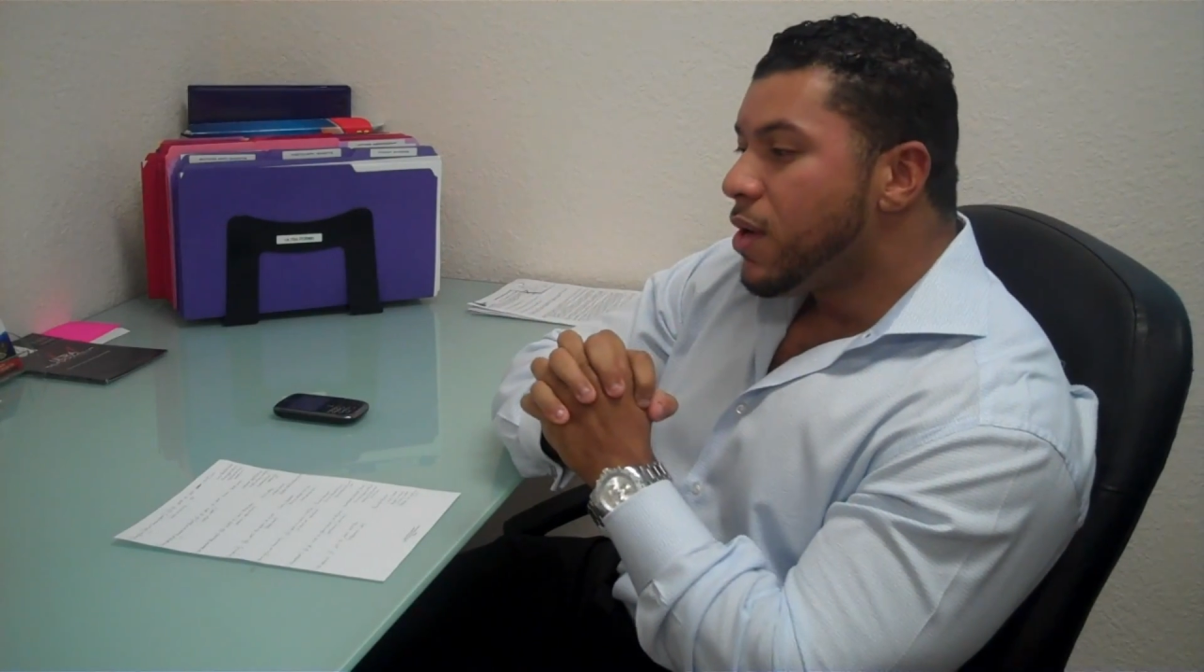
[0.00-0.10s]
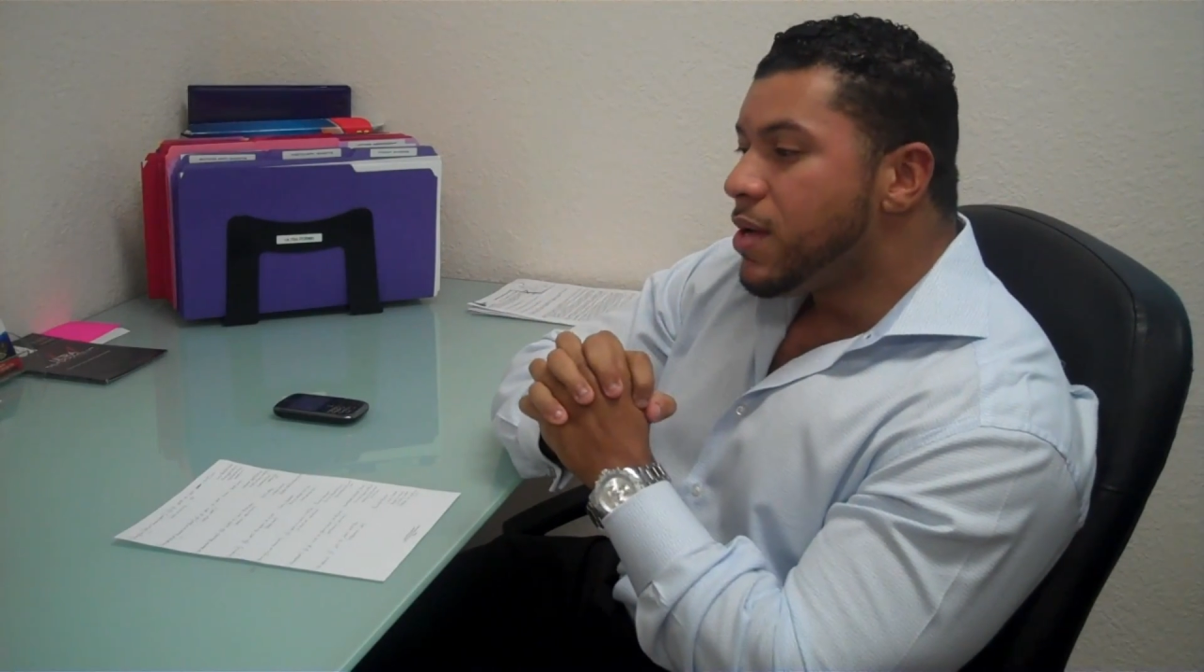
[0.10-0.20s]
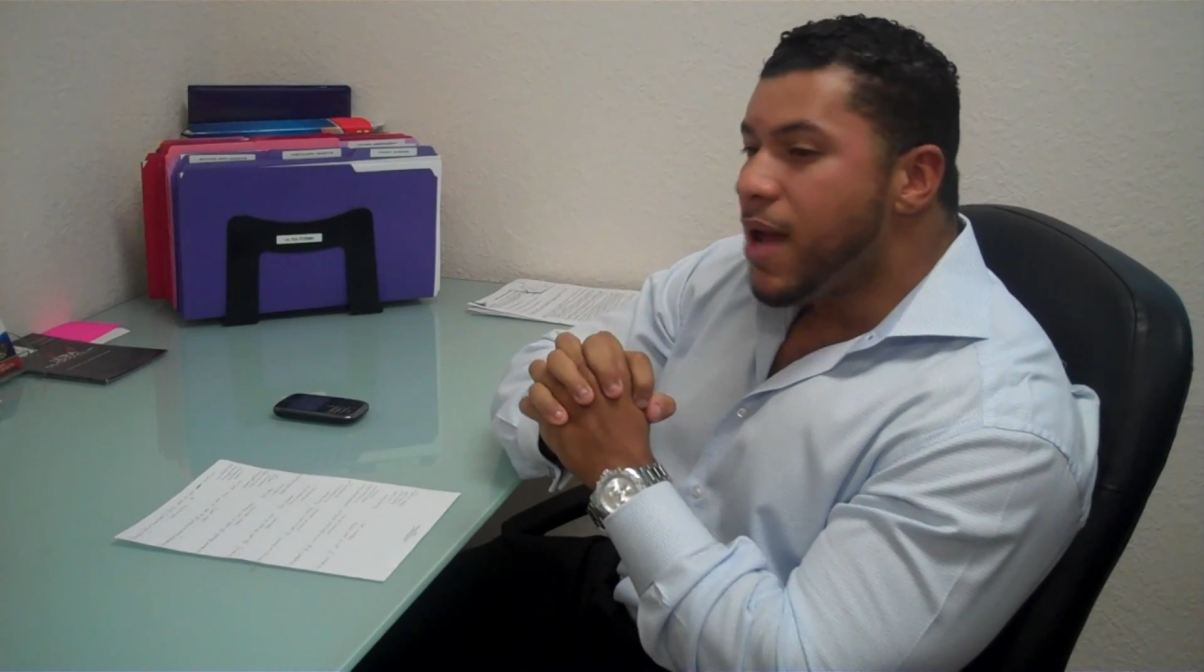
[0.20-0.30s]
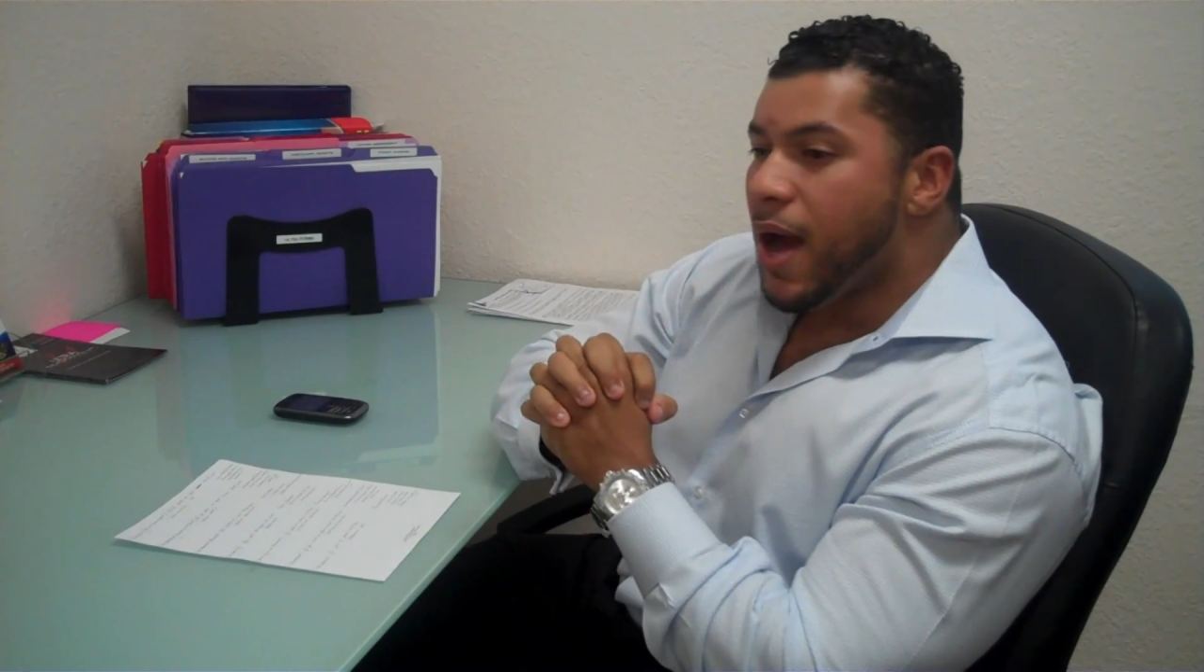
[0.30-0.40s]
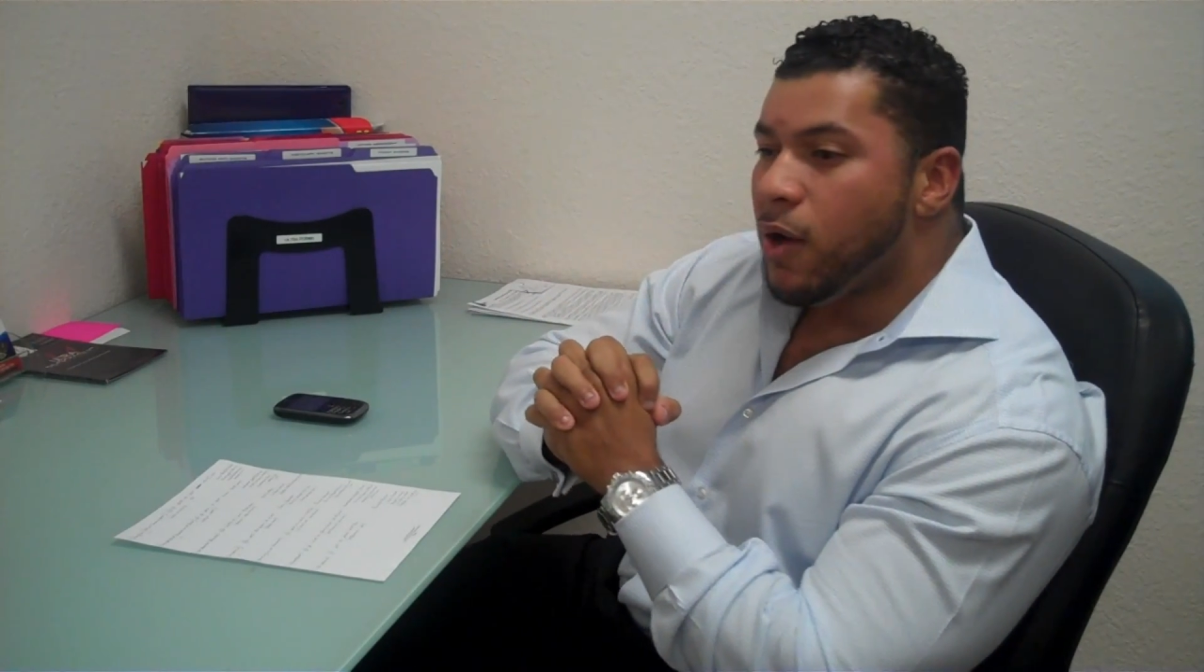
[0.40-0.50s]

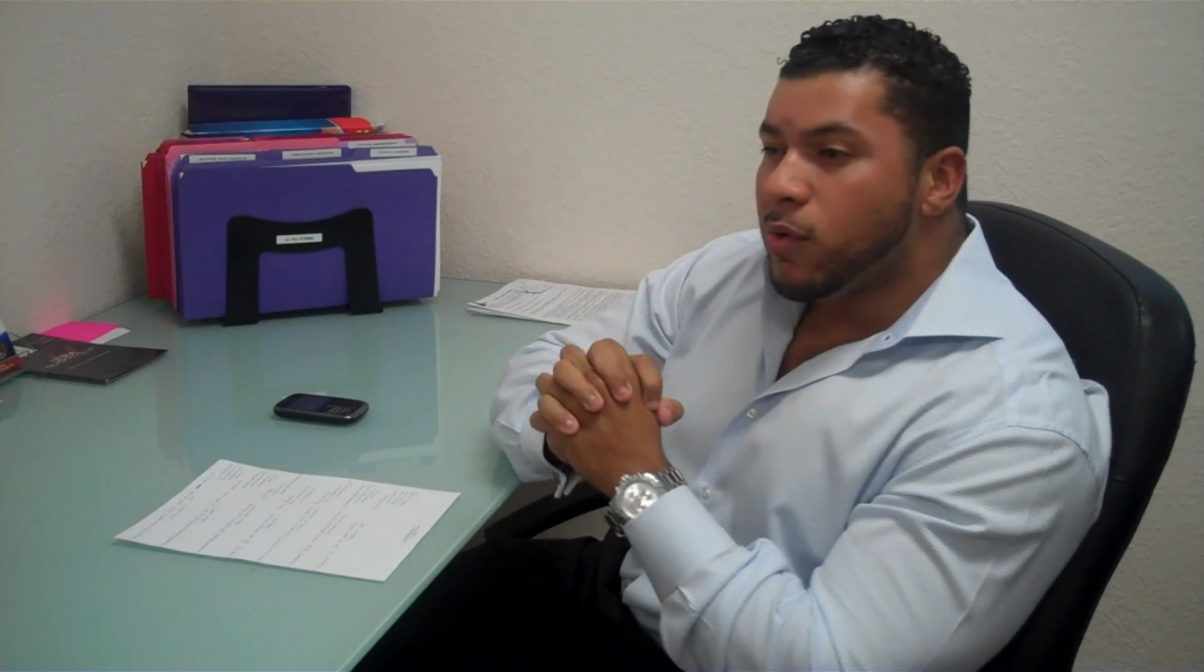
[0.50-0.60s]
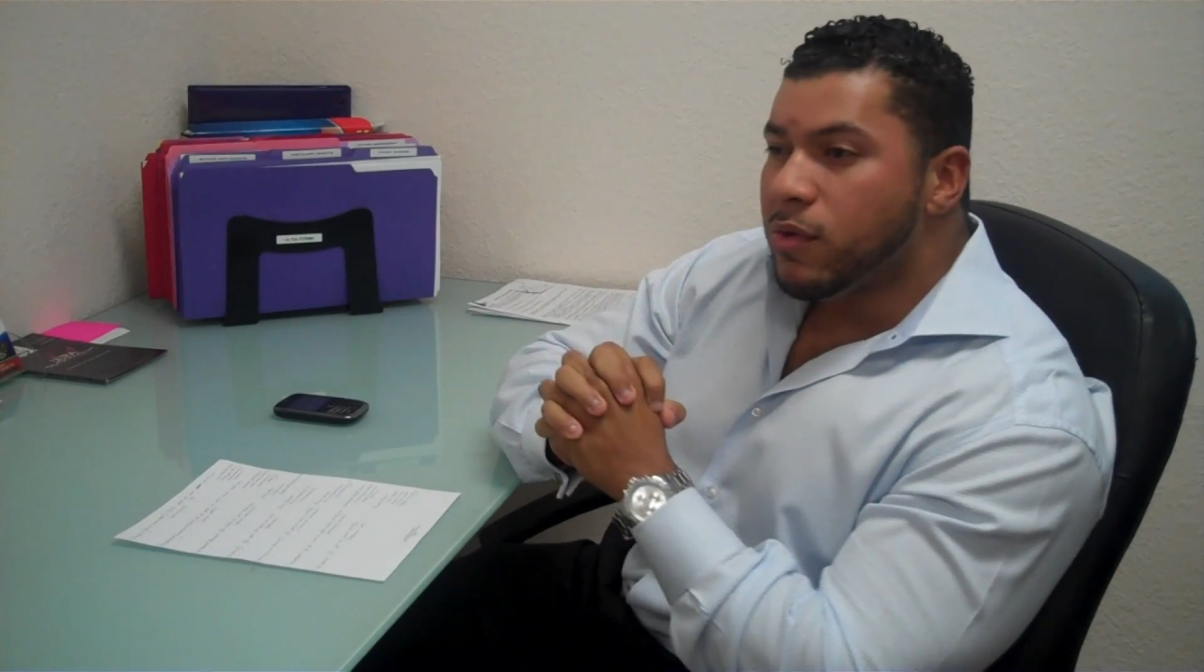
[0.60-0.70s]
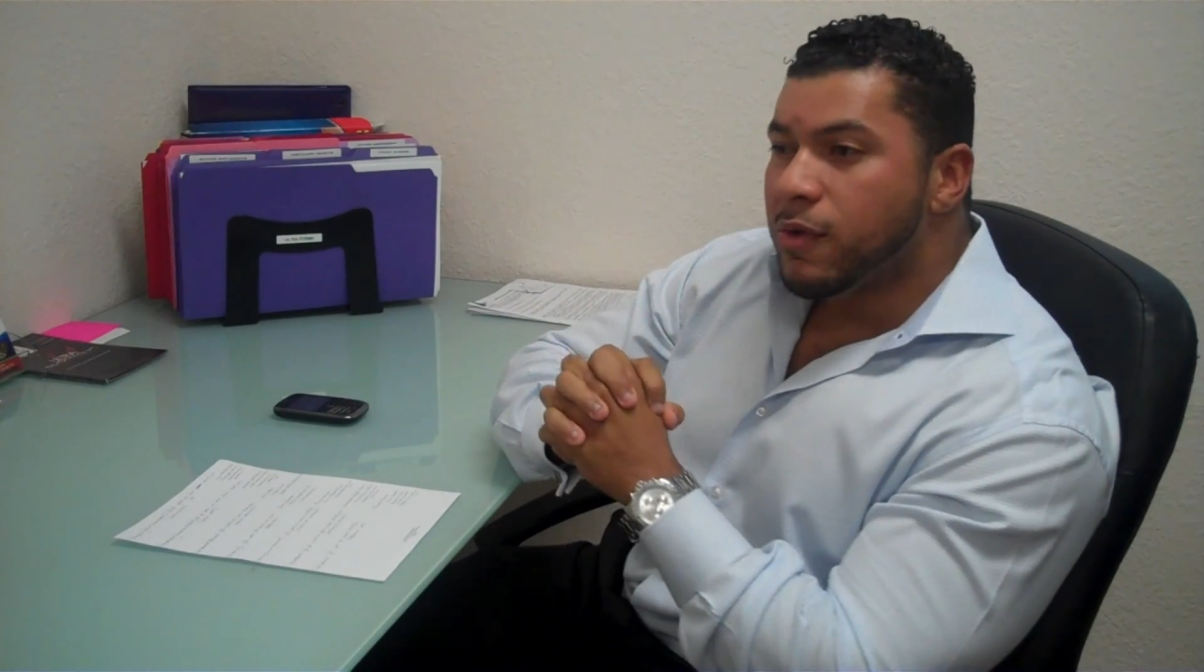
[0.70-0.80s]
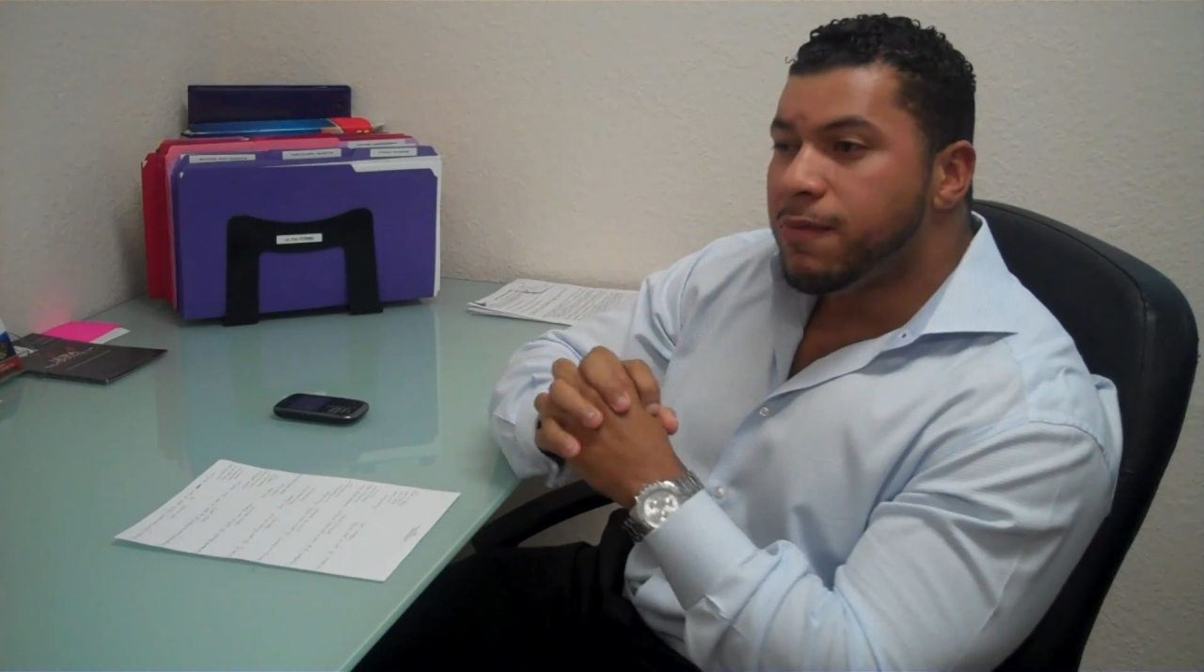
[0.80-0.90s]
Now, the